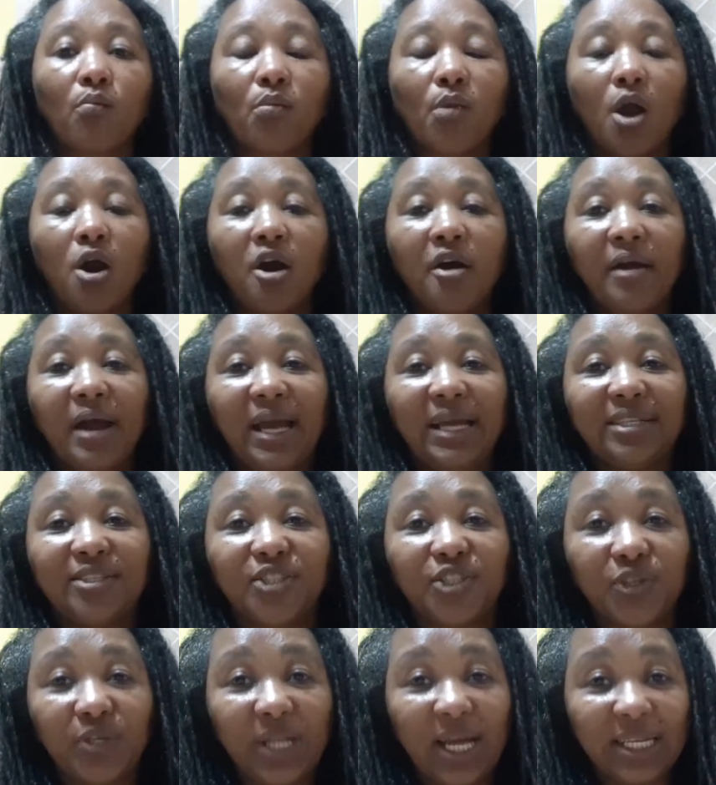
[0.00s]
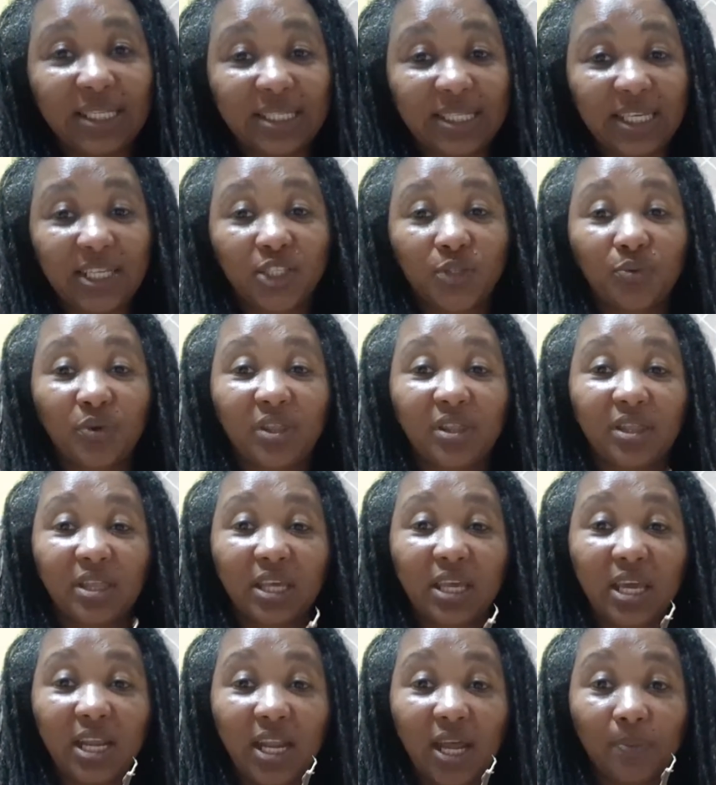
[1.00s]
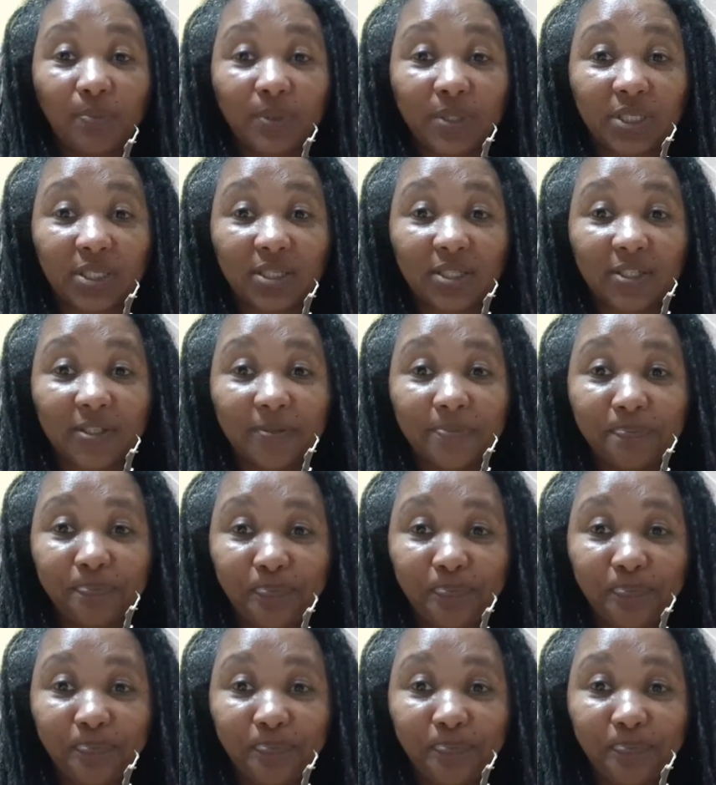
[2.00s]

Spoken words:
Alright, so that's it with the Guineps.